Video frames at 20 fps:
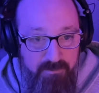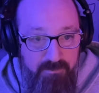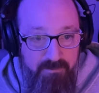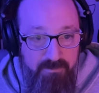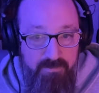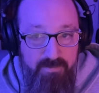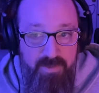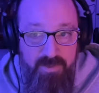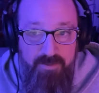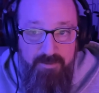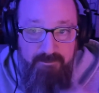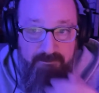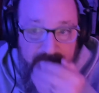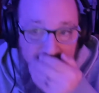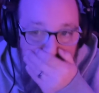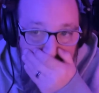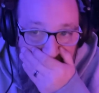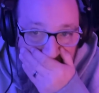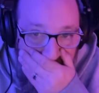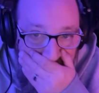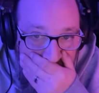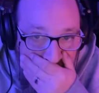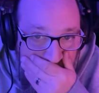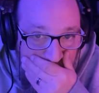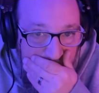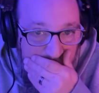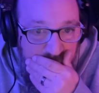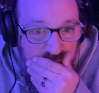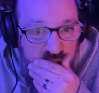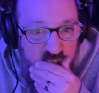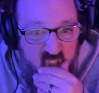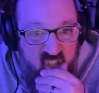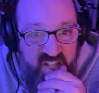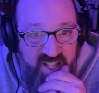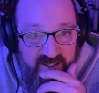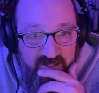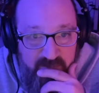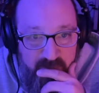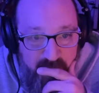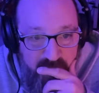I, how do I, but you'd like the
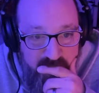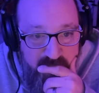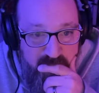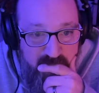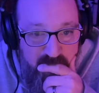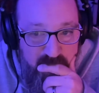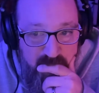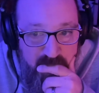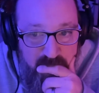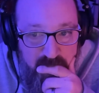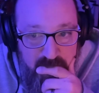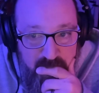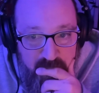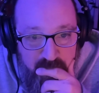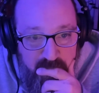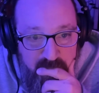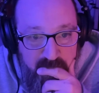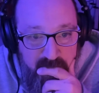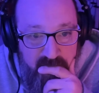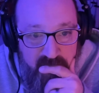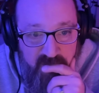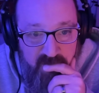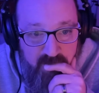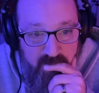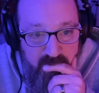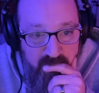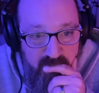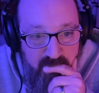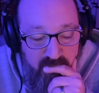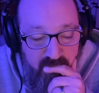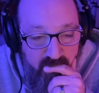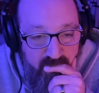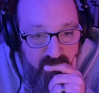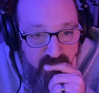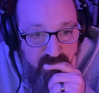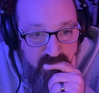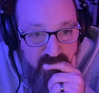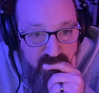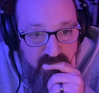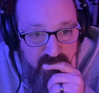whole, the whole time I was thinking, I
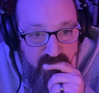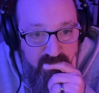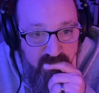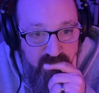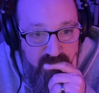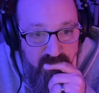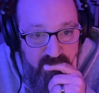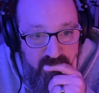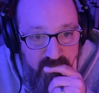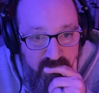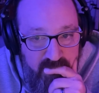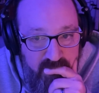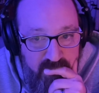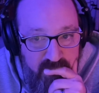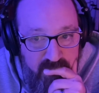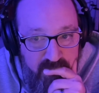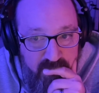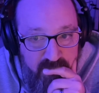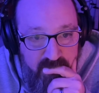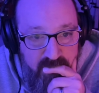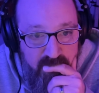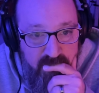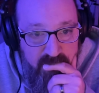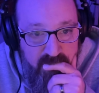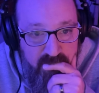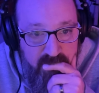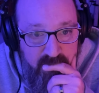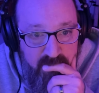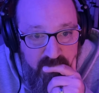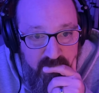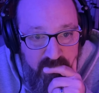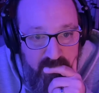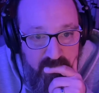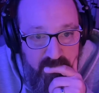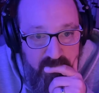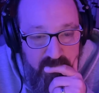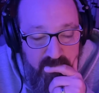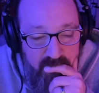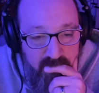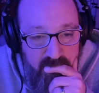was like, yeah, what you're
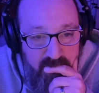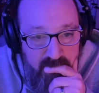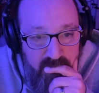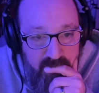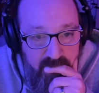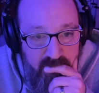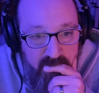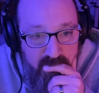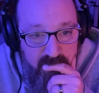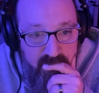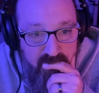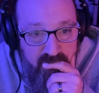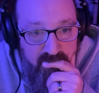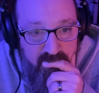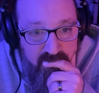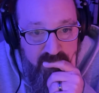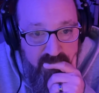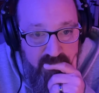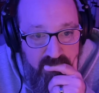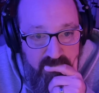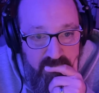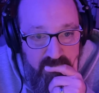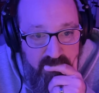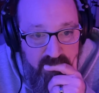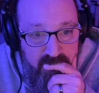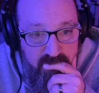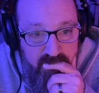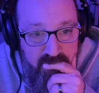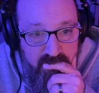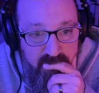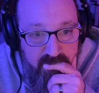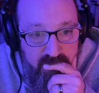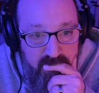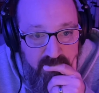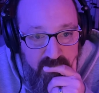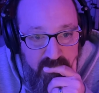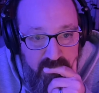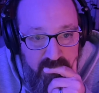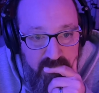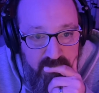describing, I feel like essentially is
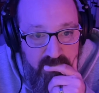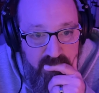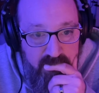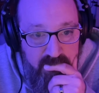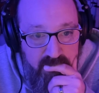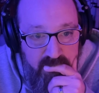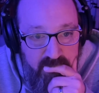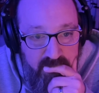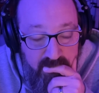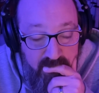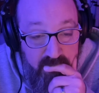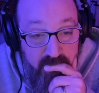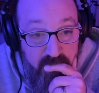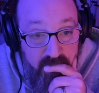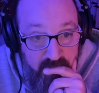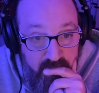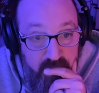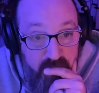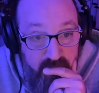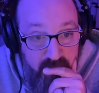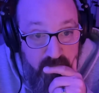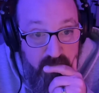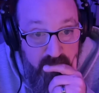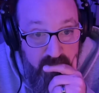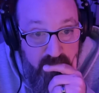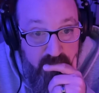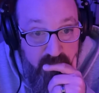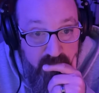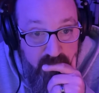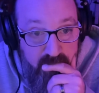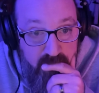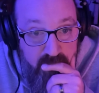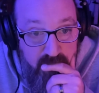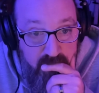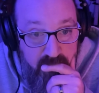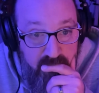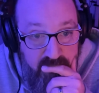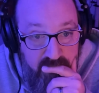selflessness and, you know,